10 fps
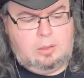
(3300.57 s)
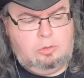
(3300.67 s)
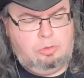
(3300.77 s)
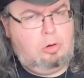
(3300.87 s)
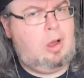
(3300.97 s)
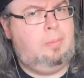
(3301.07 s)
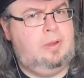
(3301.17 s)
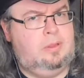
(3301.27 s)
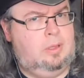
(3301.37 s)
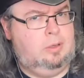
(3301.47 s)
grew up
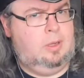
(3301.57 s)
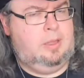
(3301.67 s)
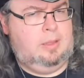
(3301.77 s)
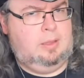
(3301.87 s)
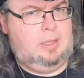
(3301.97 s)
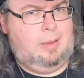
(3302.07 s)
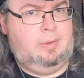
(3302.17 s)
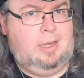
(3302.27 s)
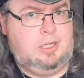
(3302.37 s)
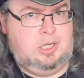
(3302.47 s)
in
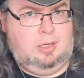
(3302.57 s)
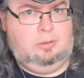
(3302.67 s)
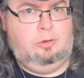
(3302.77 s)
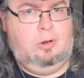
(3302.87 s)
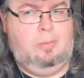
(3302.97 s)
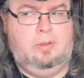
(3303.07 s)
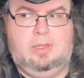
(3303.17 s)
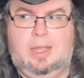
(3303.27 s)
Appalachia, grew up in the